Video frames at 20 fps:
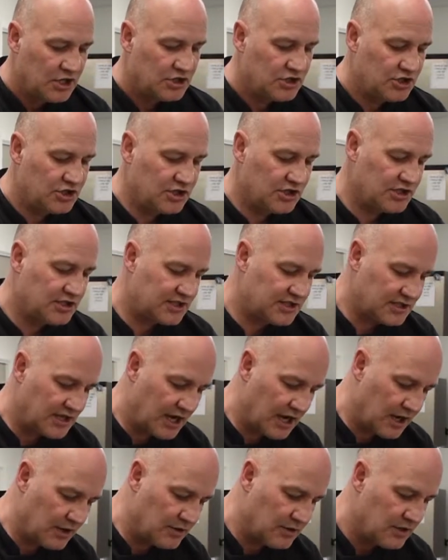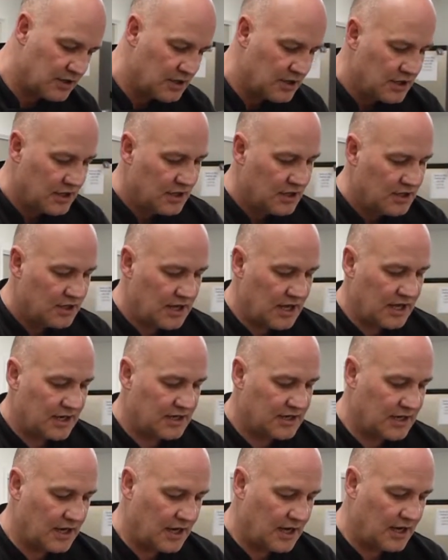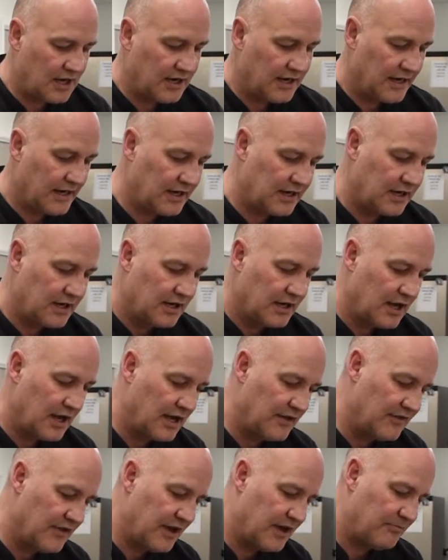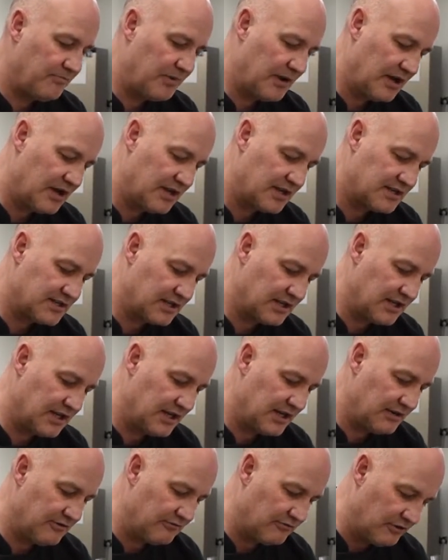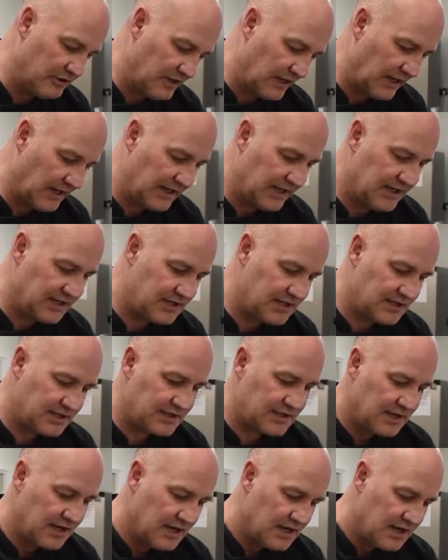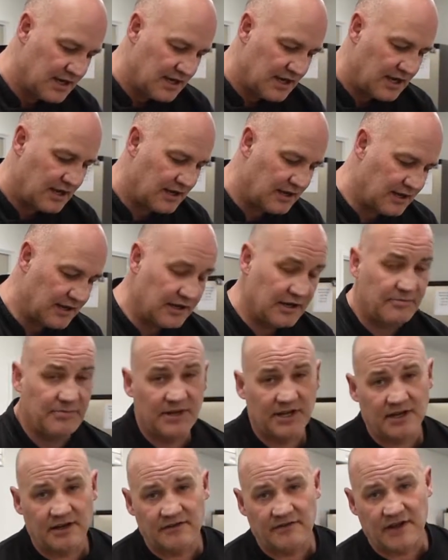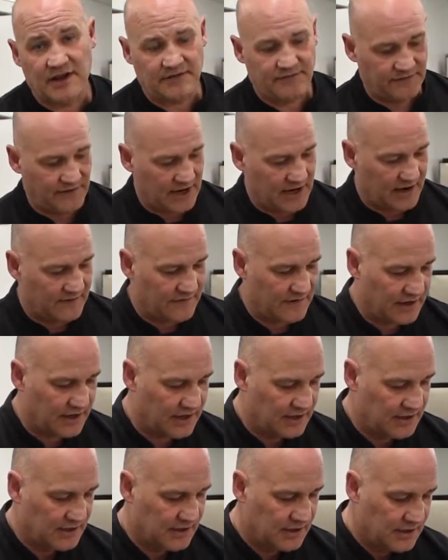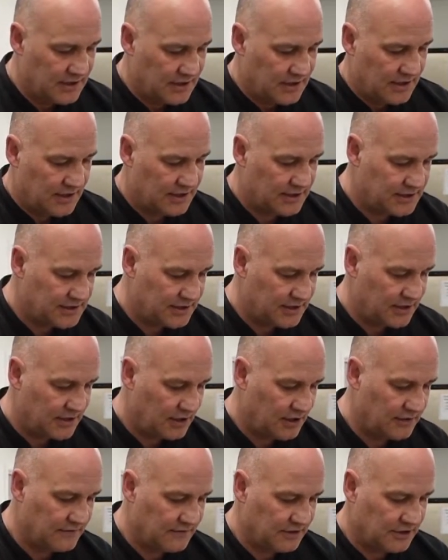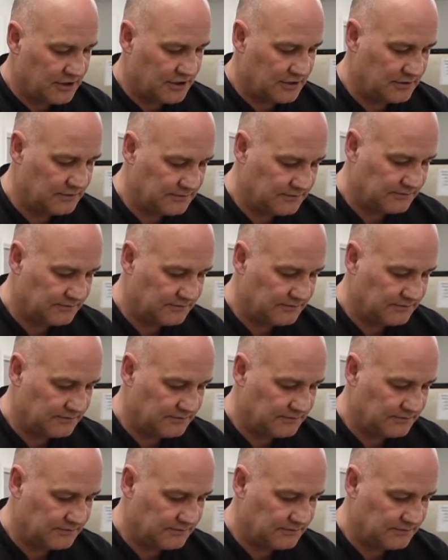just so that garlic and that parsley release a little bit of their flavour into the olive oil.